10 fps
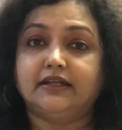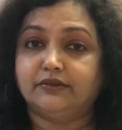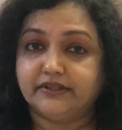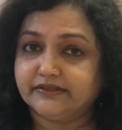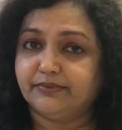
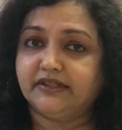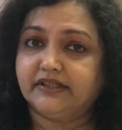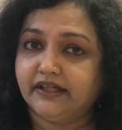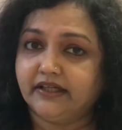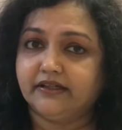Now, this may
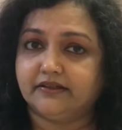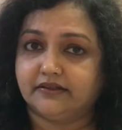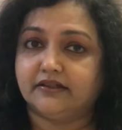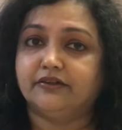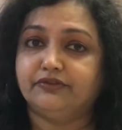take
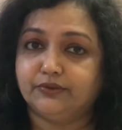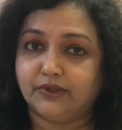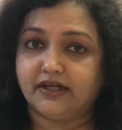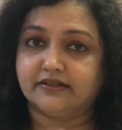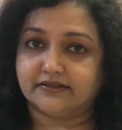a
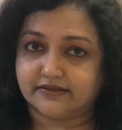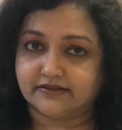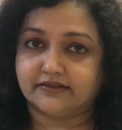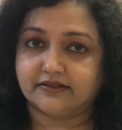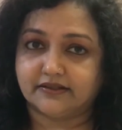few
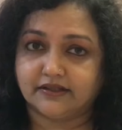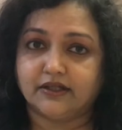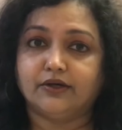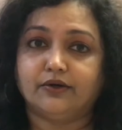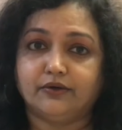hours
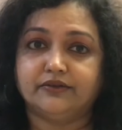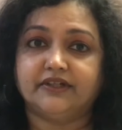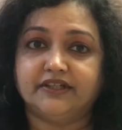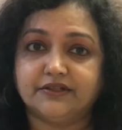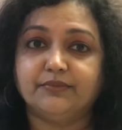or
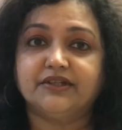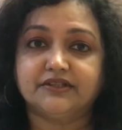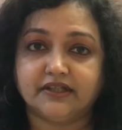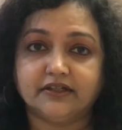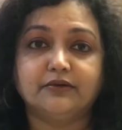it may
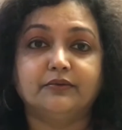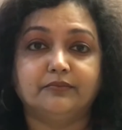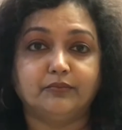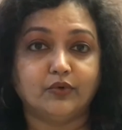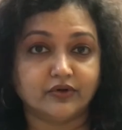take
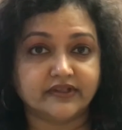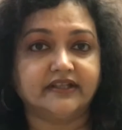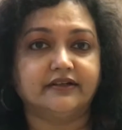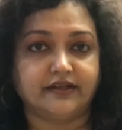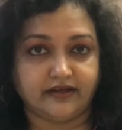more
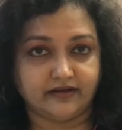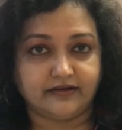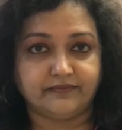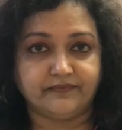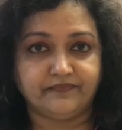than a day,
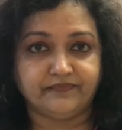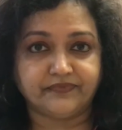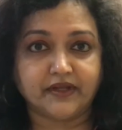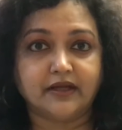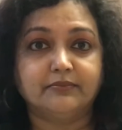
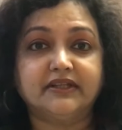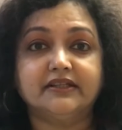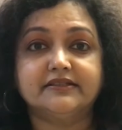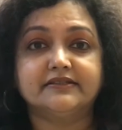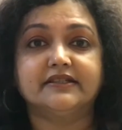but
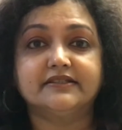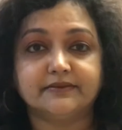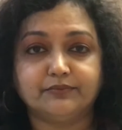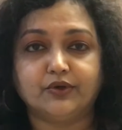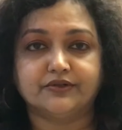this
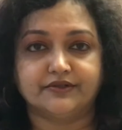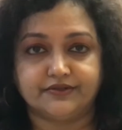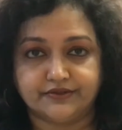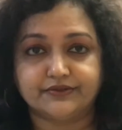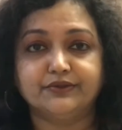is important
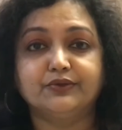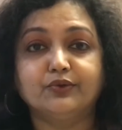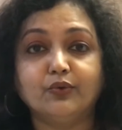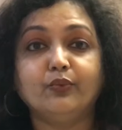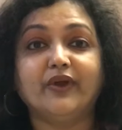so you
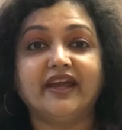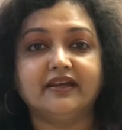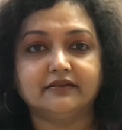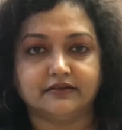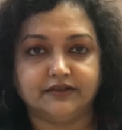know
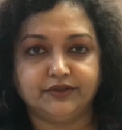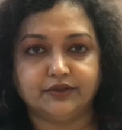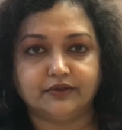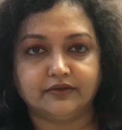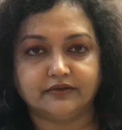where
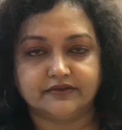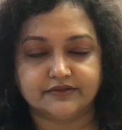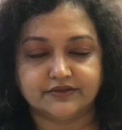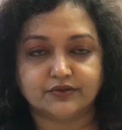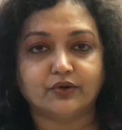your
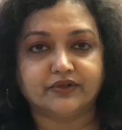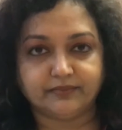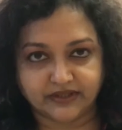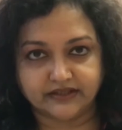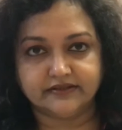
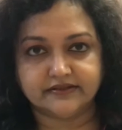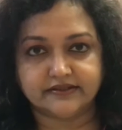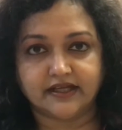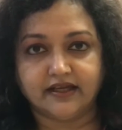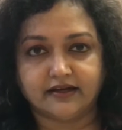story
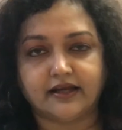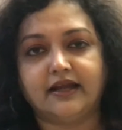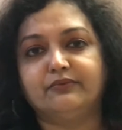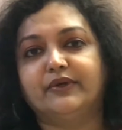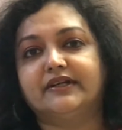begins
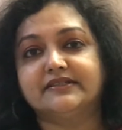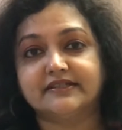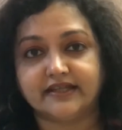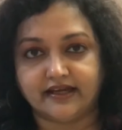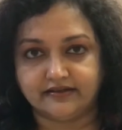and where does
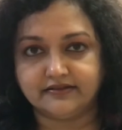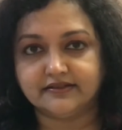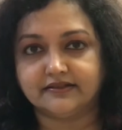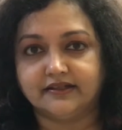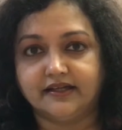it end.